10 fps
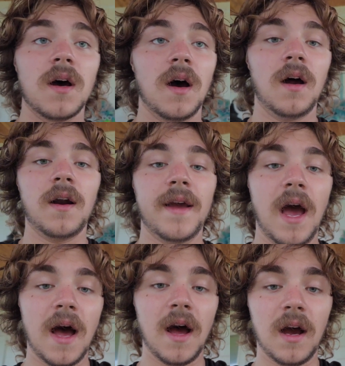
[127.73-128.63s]
Alright,
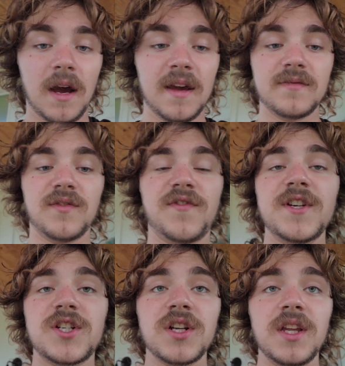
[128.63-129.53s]
I have
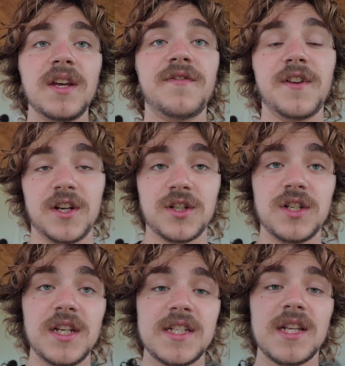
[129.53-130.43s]
officially finished
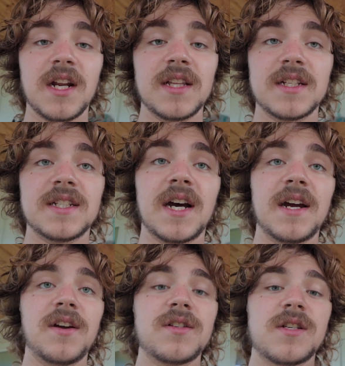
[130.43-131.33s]
de-studding the
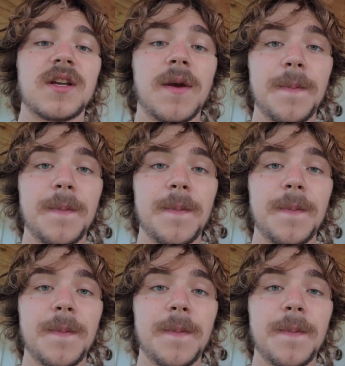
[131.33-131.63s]
tires.